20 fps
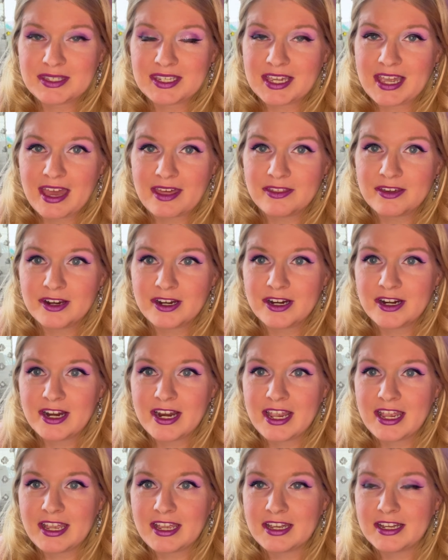together
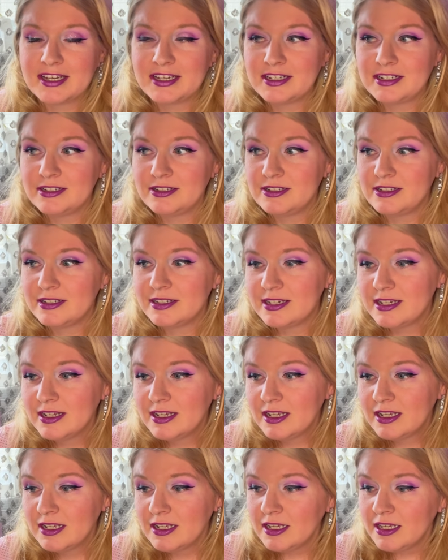and
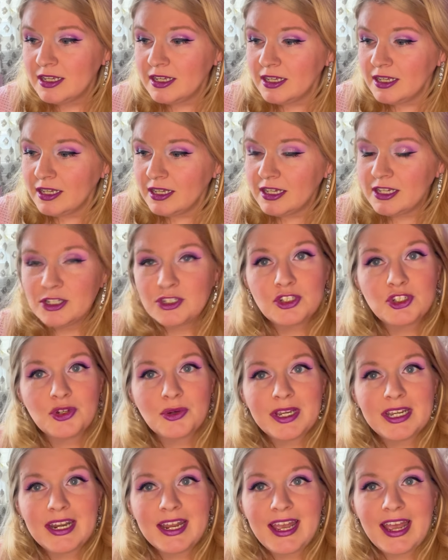
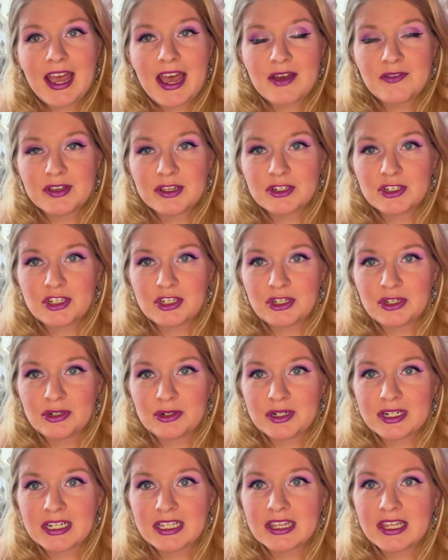enjoy not having
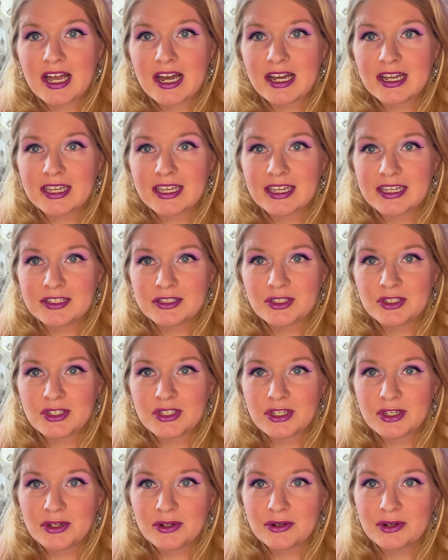to log
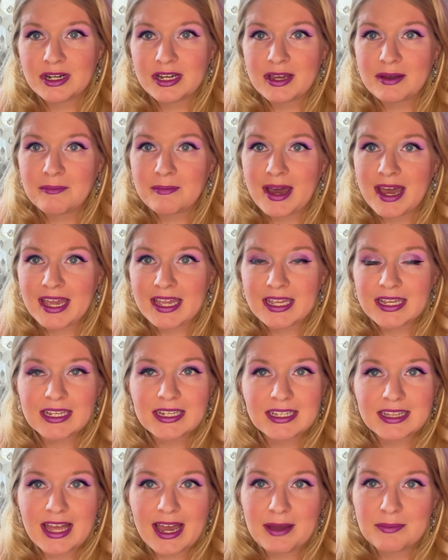into my
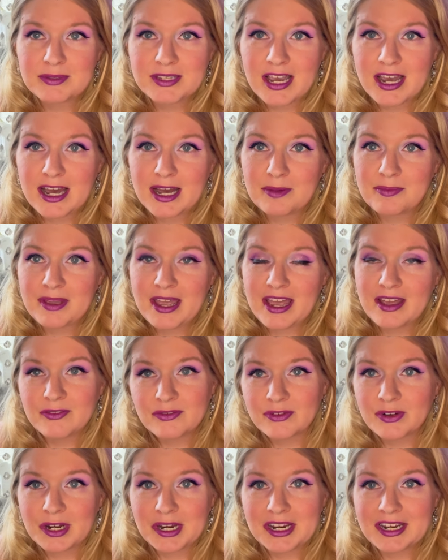laptop
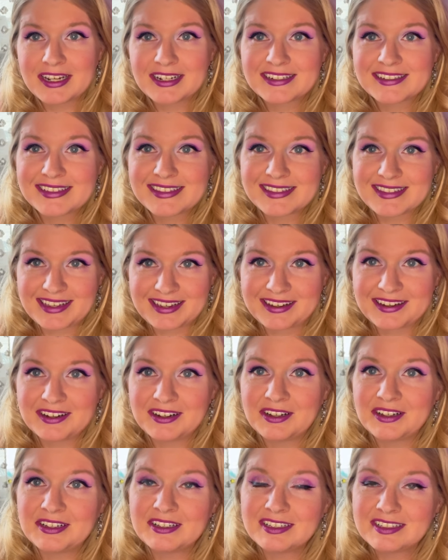every
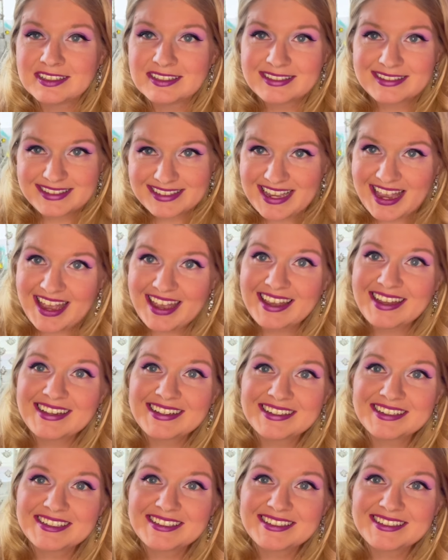single day.